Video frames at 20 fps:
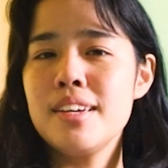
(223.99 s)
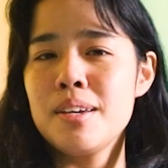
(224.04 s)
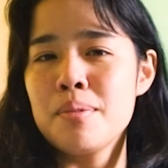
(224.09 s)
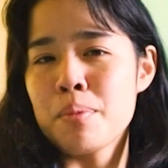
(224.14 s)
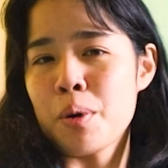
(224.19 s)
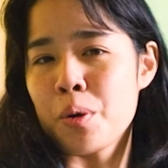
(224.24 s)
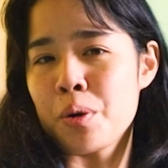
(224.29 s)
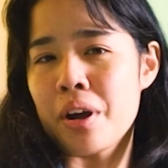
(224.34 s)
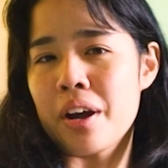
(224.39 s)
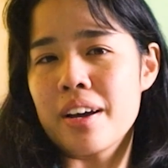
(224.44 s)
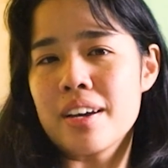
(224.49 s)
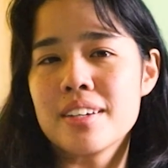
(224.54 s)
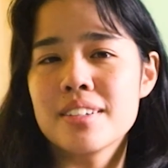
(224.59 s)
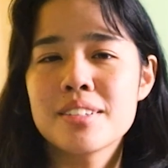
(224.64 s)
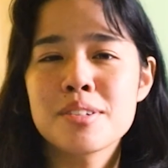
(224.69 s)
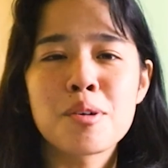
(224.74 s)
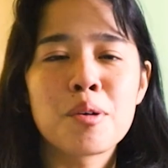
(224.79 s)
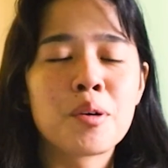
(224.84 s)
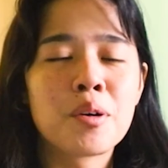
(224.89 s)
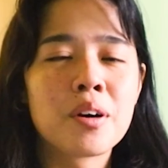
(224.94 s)
emo
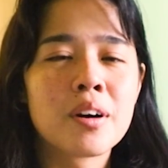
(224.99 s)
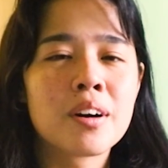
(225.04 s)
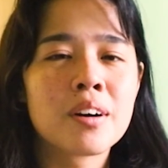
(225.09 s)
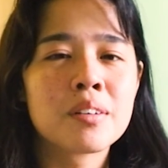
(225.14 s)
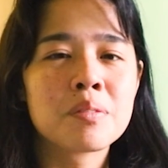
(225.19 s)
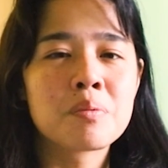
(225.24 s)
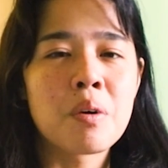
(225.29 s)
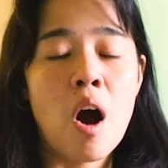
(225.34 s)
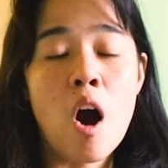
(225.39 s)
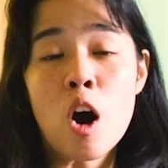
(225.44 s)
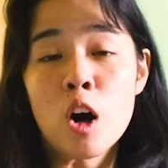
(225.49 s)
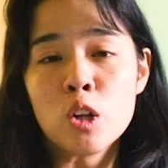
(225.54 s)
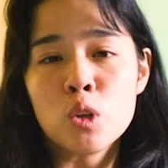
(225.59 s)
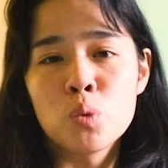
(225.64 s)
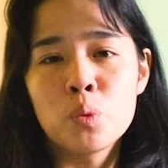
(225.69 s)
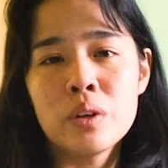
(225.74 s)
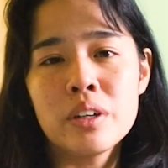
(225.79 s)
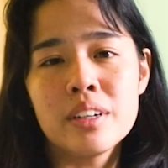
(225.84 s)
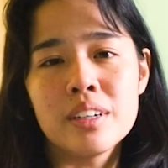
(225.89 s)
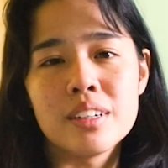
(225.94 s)
night or
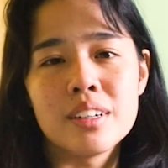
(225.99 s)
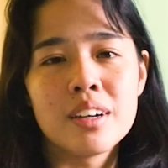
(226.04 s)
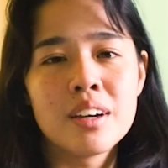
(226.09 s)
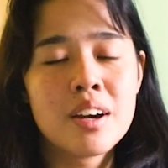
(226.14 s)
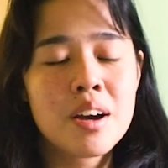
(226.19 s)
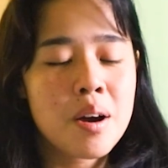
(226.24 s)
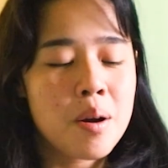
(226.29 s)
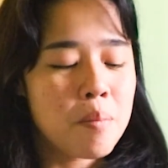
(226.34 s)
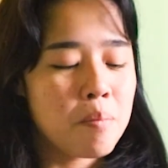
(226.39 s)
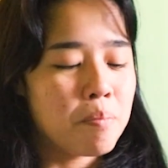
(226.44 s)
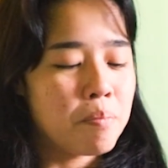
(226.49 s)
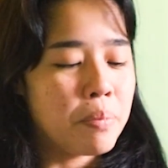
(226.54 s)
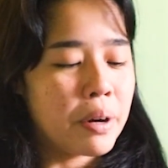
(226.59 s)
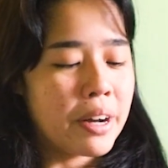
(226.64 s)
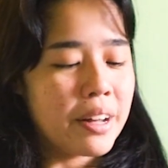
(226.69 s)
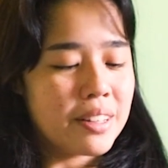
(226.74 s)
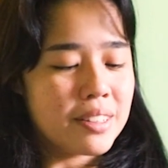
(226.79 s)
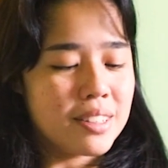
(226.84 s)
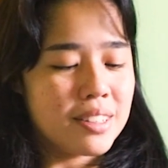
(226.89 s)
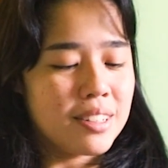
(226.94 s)
Halloween,
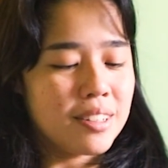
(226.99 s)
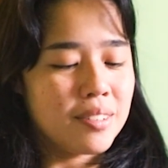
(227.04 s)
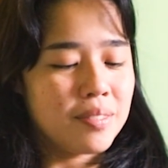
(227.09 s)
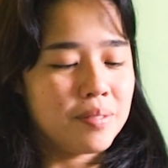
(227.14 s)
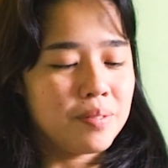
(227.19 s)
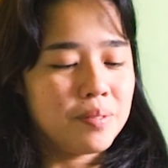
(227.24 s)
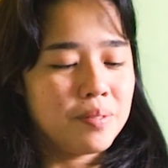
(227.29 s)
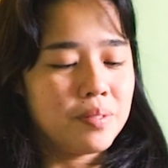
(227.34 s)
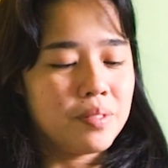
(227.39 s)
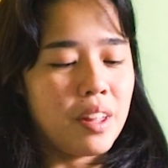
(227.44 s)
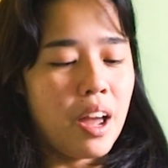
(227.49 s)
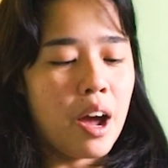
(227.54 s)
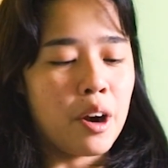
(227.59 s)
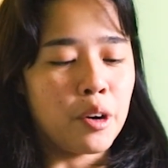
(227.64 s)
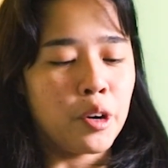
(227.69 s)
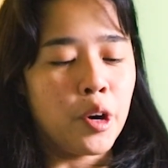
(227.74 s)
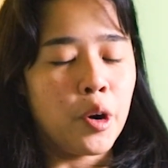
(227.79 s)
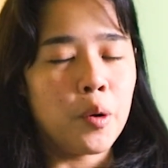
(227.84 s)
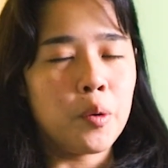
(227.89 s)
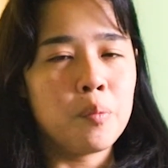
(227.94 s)
but I
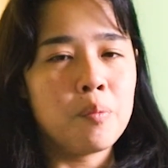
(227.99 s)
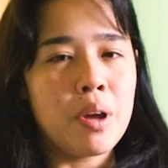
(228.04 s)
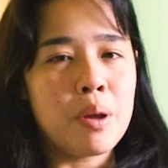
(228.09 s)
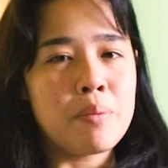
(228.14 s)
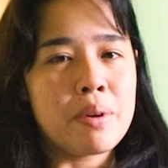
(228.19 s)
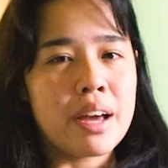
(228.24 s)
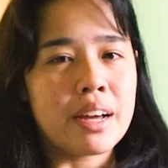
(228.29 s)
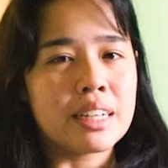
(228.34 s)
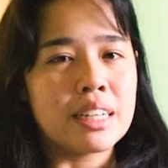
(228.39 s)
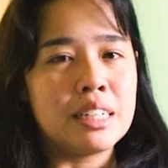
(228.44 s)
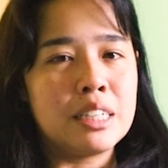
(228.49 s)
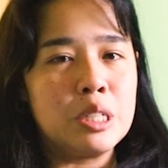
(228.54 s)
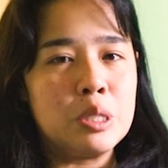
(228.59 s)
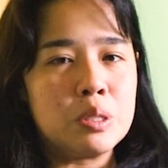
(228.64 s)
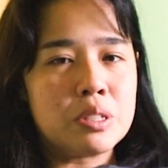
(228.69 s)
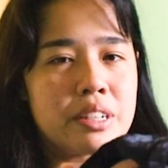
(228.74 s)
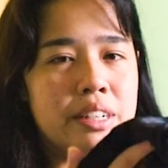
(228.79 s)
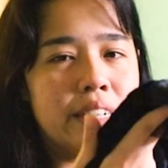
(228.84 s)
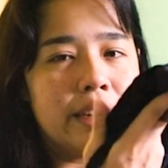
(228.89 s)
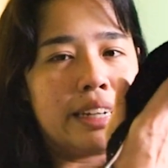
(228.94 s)
don't know, maybe I can
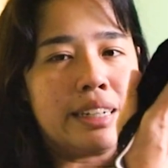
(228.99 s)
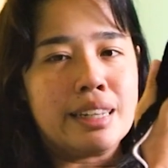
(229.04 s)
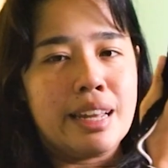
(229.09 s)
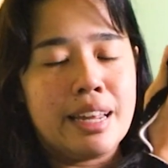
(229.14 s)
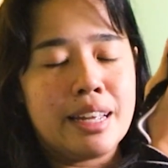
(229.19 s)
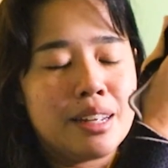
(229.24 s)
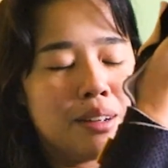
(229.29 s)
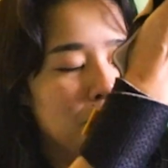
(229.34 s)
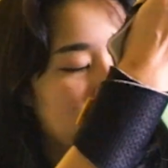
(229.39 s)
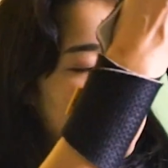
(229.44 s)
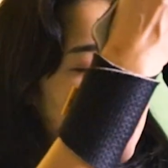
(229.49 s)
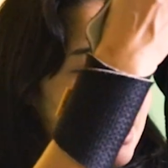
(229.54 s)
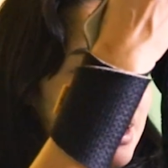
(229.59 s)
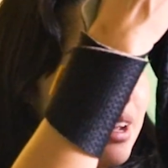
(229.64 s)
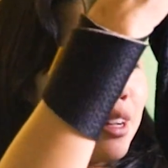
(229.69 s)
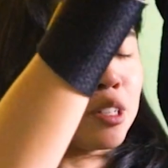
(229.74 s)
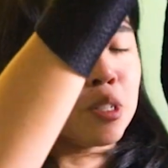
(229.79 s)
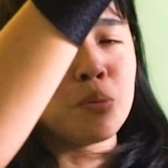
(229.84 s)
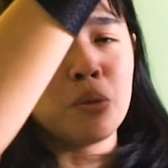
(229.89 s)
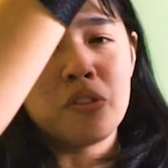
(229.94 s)
use it in like my
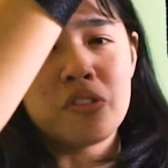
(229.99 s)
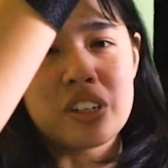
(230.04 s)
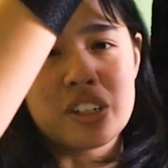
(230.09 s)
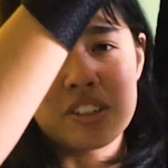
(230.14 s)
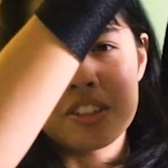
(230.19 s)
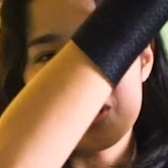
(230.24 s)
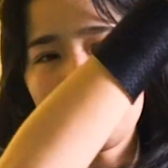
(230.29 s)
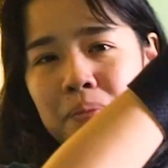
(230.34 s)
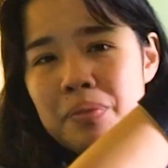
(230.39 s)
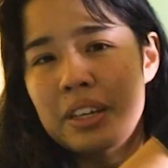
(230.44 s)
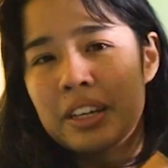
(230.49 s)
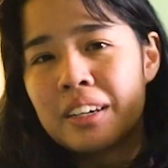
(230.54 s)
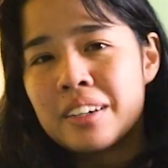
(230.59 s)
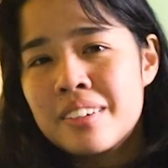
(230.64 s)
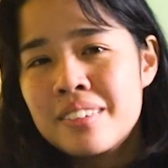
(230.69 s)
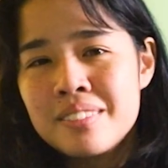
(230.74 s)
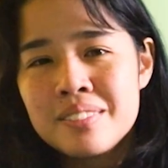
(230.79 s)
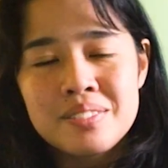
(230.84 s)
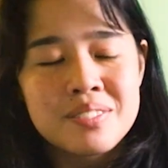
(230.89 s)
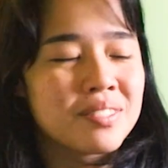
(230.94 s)
next movie or
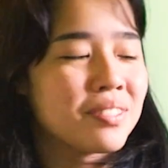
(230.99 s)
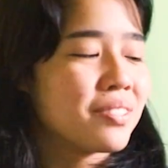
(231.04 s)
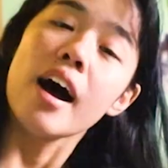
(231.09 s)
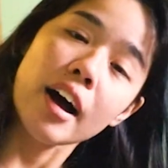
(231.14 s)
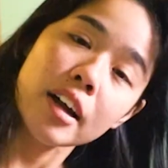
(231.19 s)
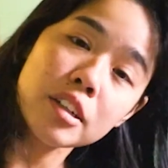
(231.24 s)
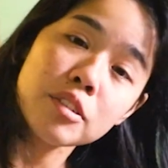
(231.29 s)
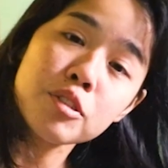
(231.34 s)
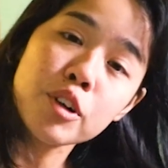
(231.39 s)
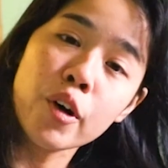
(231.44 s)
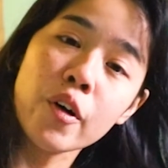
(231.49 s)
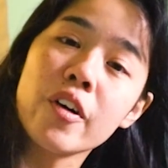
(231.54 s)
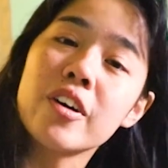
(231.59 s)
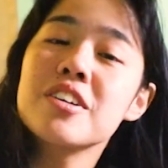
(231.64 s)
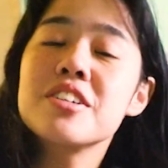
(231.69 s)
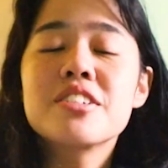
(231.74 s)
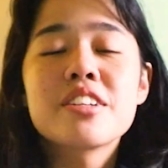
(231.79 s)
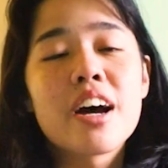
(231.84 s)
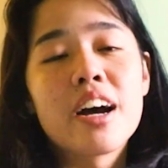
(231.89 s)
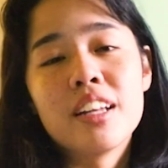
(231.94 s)
something. And of
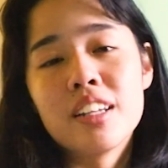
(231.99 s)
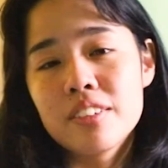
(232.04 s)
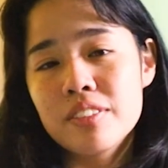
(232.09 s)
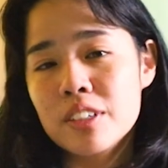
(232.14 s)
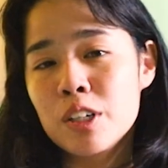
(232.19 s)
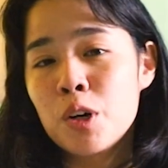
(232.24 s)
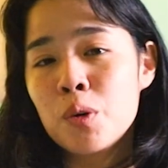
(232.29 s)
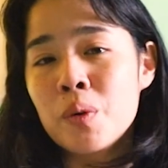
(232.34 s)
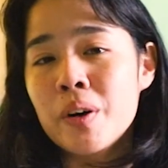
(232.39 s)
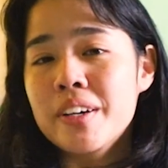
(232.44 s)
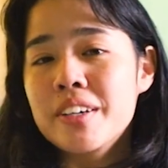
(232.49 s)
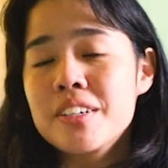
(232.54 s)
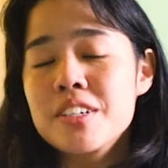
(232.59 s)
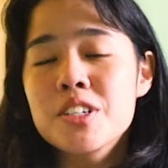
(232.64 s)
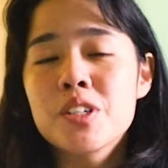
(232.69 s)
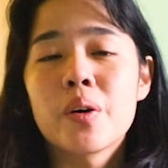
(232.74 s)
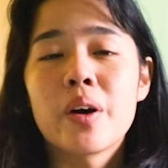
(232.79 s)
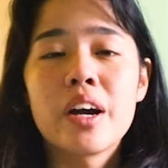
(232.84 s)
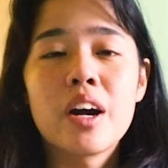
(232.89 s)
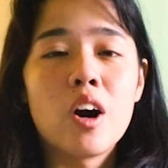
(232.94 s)
course, I live in Hawaii,
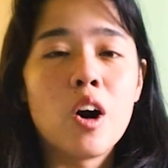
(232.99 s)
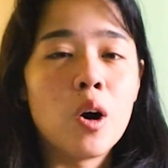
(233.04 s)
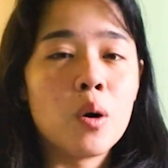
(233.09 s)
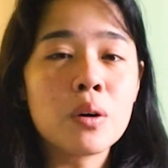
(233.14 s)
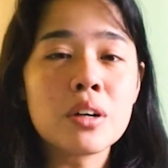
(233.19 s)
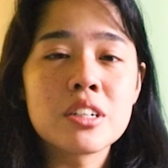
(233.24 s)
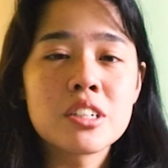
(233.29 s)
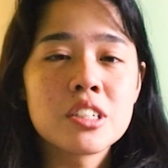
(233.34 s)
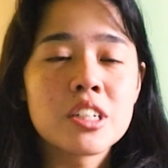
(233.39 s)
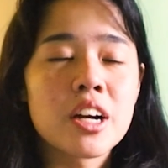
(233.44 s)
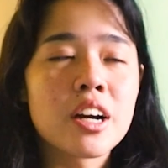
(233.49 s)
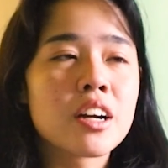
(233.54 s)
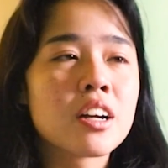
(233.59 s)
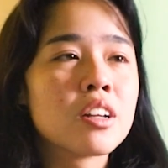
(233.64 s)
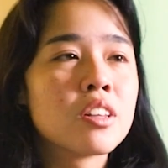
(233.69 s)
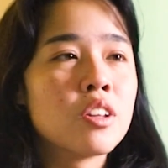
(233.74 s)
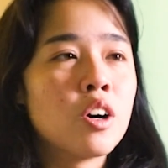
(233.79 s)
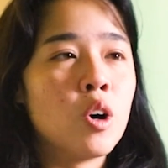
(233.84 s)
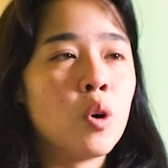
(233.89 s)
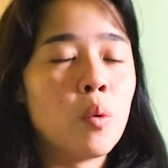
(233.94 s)
so I always
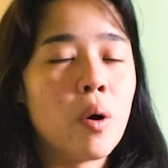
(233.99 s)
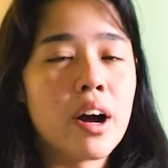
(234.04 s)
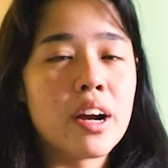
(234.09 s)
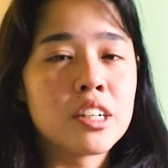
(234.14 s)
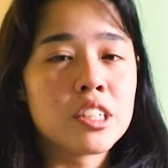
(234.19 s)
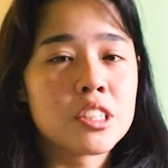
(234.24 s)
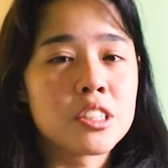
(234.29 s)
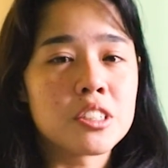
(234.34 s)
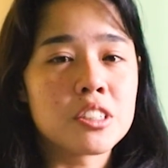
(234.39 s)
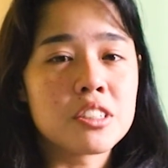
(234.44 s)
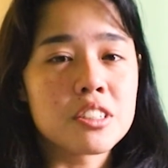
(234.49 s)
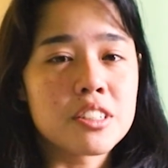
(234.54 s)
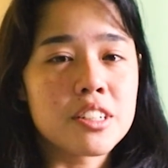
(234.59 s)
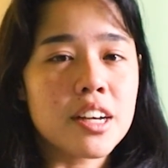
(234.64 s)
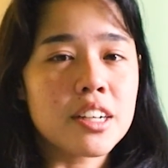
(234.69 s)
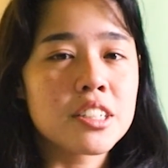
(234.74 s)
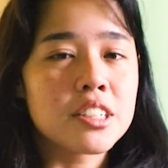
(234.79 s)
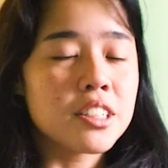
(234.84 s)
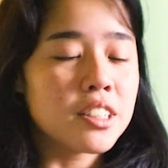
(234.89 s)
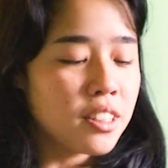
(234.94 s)
check the Hawaiian shirt
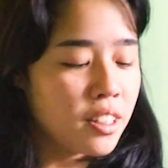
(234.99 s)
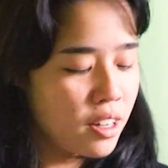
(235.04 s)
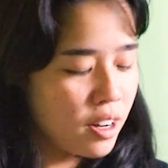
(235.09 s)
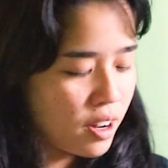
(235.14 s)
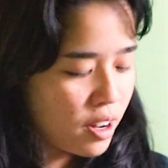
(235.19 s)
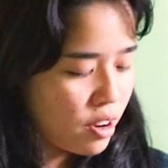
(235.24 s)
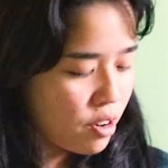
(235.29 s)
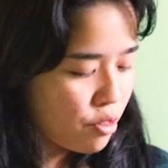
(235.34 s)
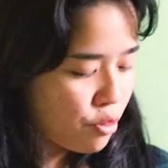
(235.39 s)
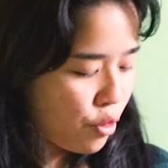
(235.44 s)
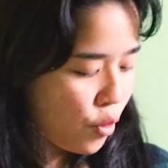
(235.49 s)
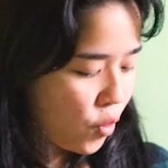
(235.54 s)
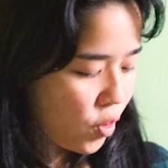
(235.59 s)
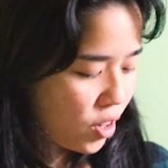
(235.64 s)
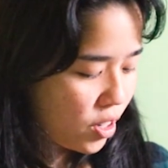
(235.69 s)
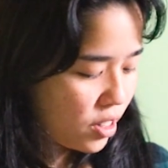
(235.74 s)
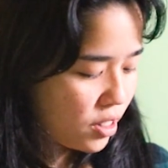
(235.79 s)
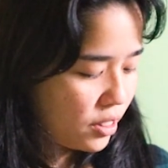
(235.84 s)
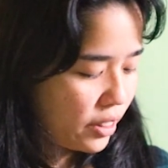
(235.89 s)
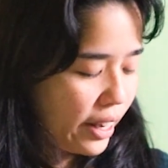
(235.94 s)
section
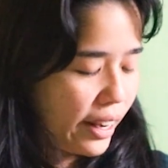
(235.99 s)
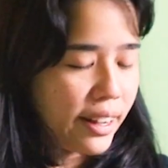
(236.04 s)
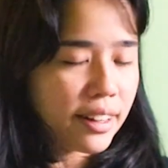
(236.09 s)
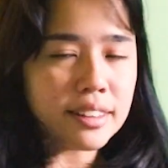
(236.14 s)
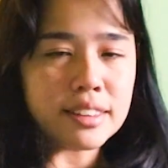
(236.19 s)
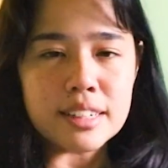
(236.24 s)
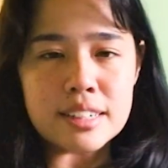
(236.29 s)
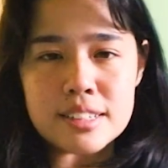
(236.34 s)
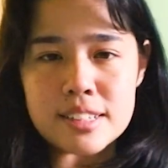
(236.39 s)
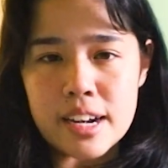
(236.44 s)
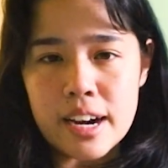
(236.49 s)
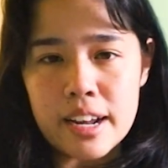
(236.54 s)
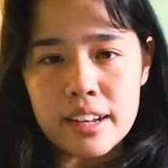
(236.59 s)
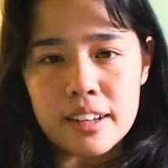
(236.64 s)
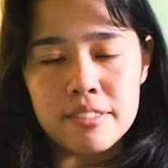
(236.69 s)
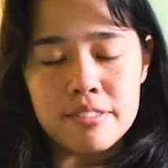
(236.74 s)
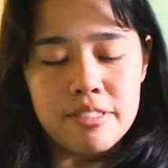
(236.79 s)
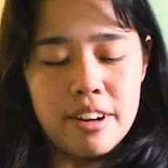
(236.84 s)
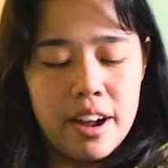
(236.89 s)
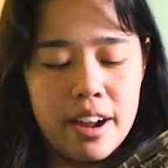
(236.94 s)
for like things that I
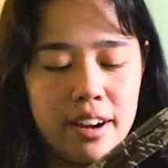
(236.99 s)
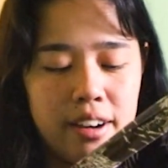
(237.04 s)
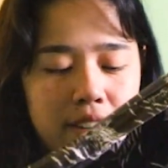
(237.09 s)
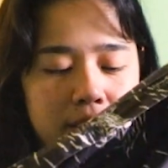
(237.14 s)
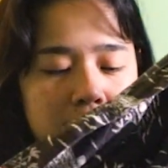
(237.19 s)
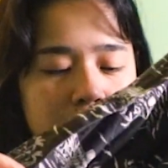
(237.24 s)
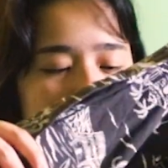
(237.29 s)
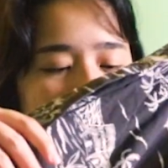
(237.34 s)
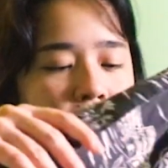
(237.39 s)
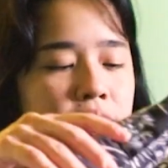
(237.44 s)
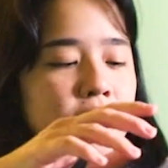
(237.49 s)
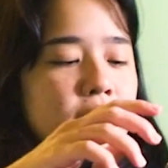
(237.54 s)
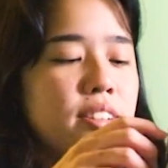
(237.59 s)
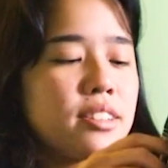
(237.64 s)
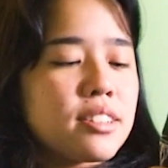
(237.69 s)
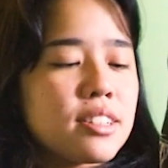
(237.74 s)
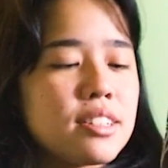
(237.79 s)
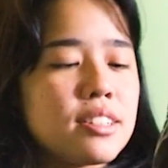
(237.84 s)
can find. This